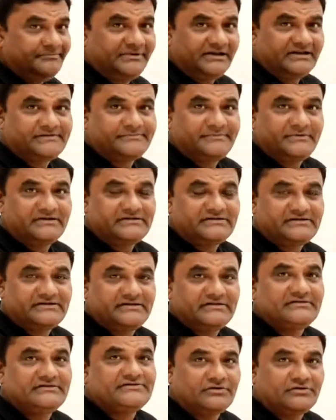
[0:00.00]
plus plus.
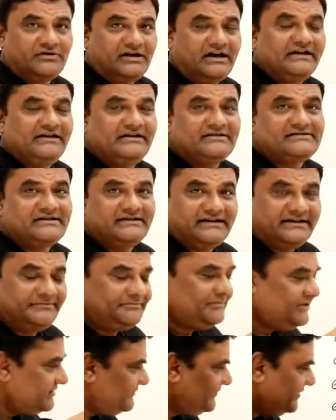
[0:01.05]
So I assign I
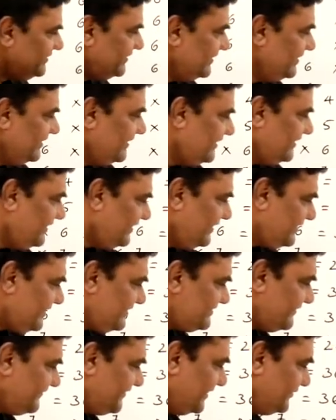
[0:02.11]
plus 1.
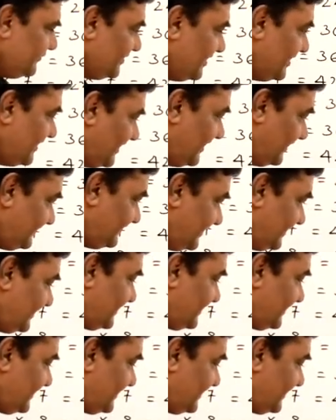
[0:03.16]
Increase the value. Then